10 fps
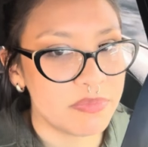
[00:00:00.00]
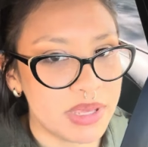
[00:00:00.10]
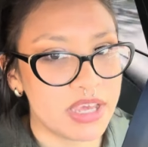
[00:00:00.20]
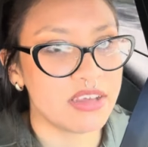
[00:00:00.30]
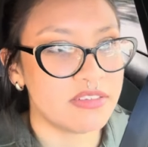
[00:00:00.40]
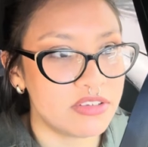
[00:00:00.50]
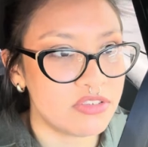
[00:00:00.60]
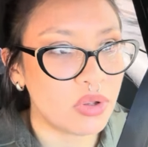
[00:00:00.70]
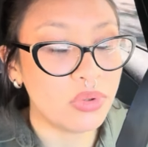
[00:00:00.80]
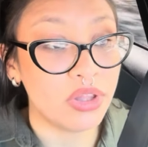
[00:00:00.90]
because it's
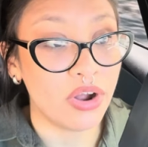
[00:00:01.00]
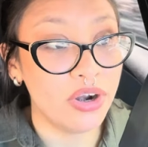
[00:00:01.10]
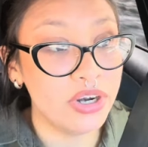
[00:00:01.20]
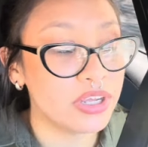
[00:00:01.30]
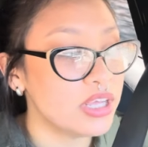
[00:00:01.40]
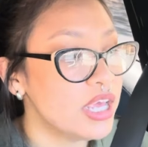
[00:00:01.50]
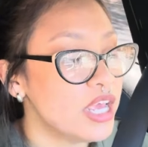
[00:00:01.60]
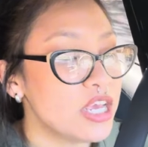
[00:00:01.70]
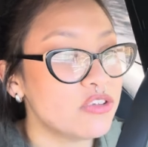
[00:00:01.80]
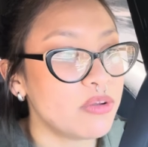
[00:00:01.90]
so dark.
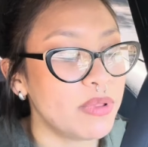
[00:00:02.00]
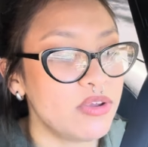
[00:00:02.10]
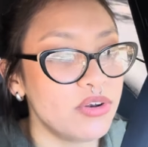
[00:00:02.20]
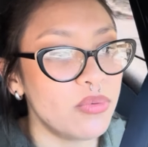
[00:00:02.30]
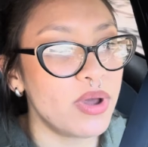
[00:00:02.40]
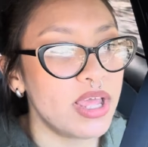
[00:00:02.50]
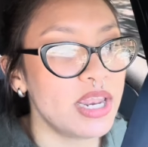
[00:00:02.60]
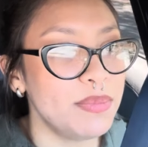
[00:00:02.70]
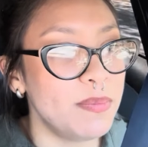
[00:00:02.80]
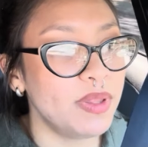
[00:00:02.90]
So I'm like, you know what?
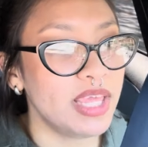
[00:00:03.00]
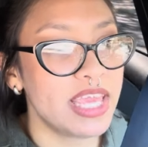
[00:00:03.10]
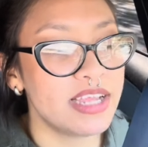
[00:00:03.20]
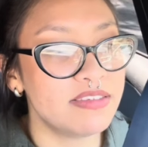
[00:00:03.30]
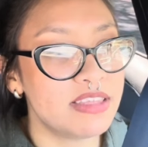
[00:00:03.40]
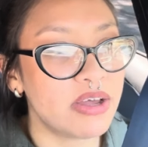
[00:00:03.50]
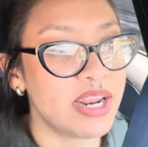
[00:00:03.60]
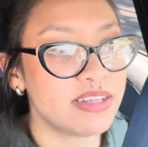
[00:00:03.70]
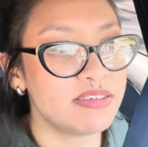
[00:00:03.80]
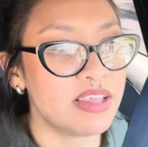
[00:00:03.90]
Let me put the kids down
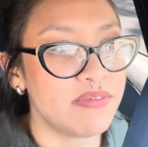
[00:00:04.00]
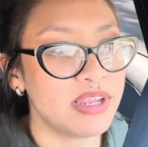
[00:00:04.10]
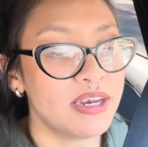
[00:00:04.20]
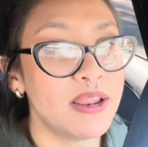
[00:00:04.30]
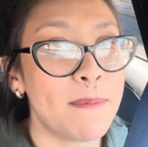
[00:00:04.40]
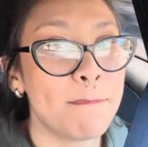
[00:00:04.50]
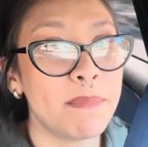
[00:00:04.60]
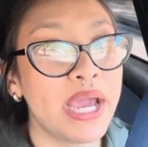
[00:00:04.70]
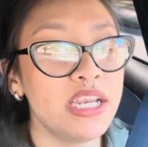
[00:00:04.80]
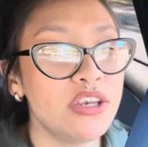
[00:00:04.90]
at 7.
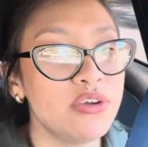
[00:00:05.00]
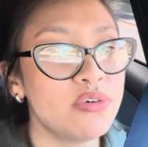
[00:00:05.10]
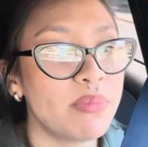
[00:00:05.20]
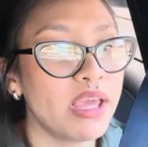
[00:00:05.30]
Mind you, my